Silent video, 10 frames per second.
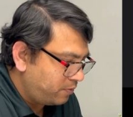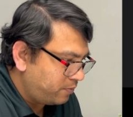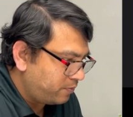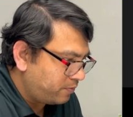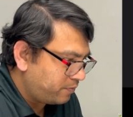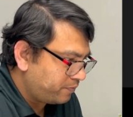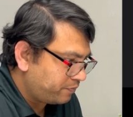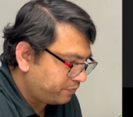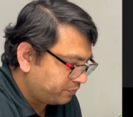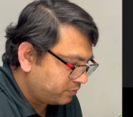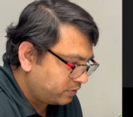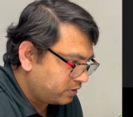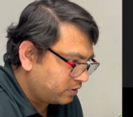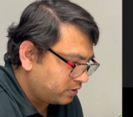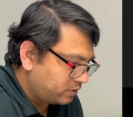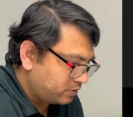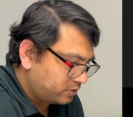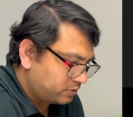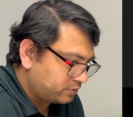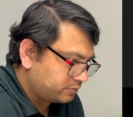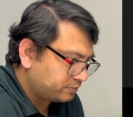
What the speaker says: [no speech]